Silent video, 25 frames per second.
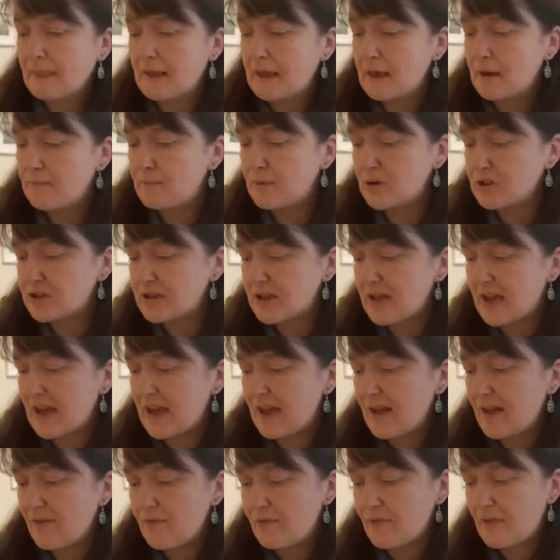But
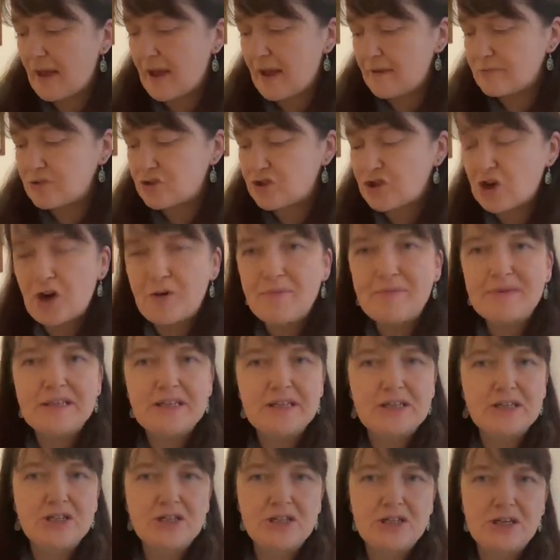I'm determined
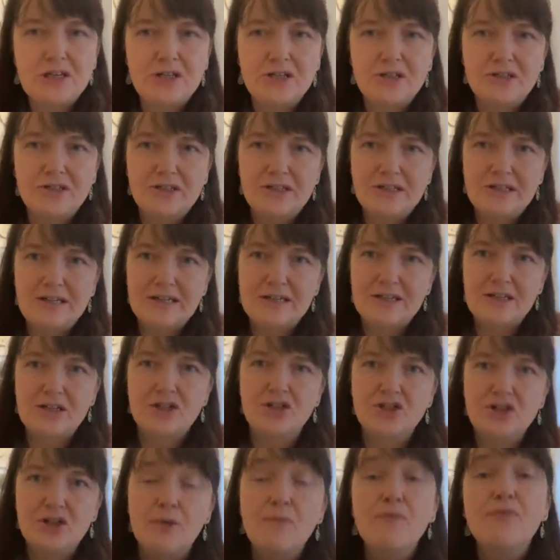this year to knit
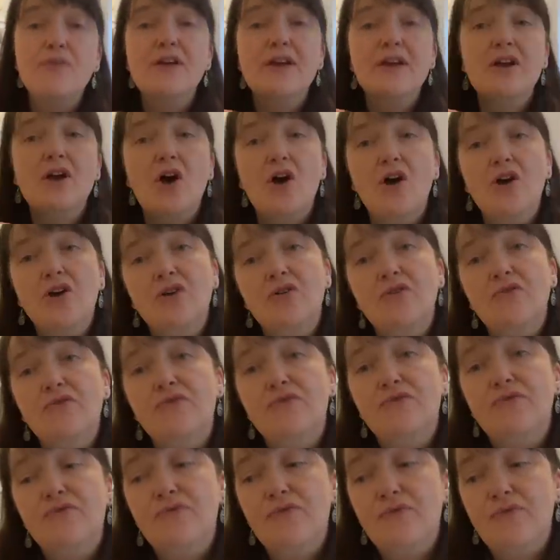something out
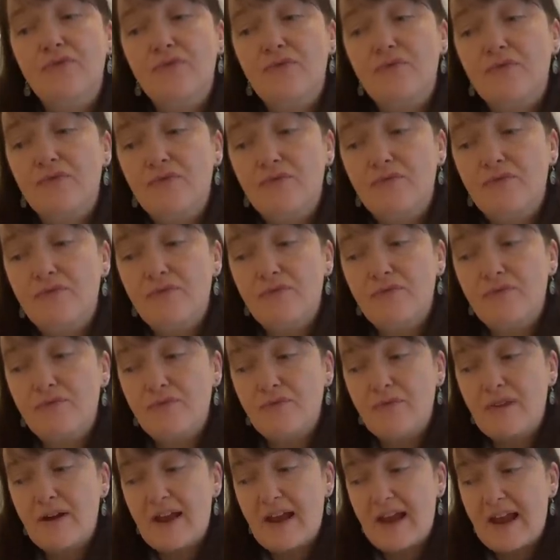of,
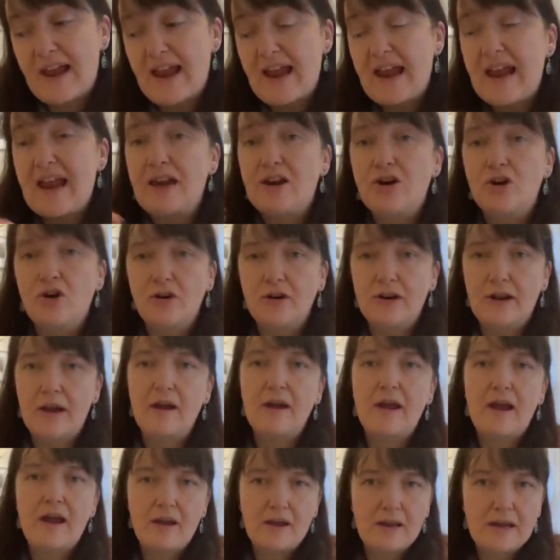not
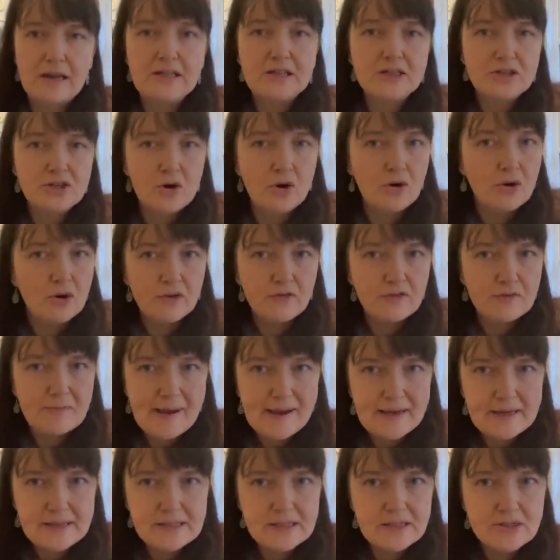all of the
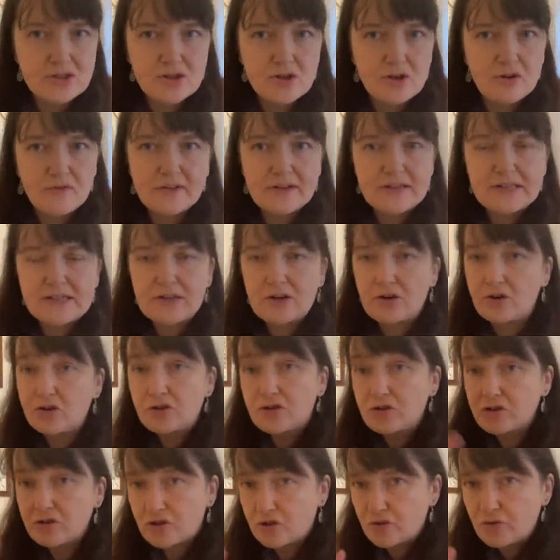magazines obviously, or
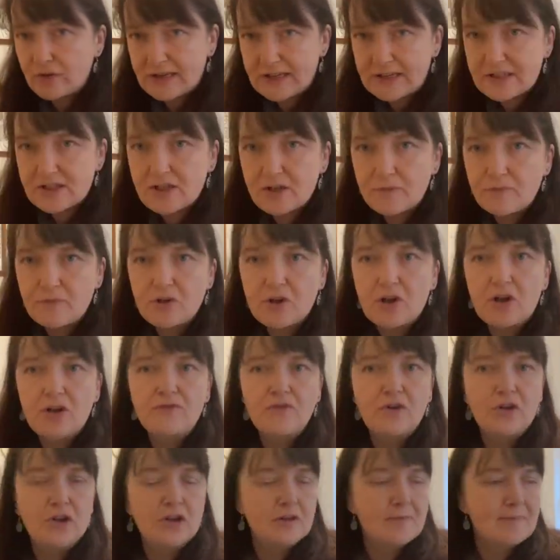to create something out of
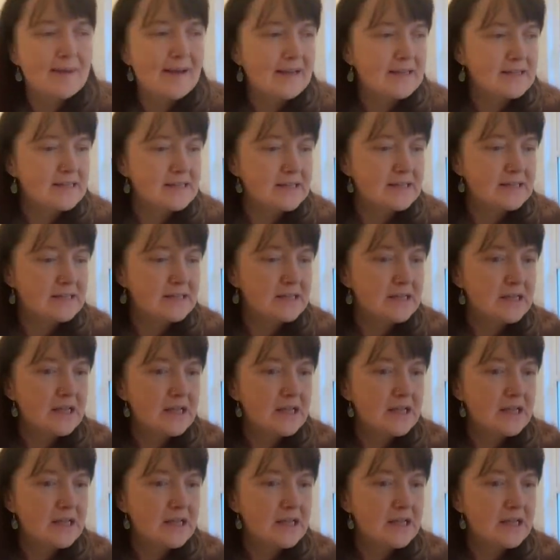all the magazines,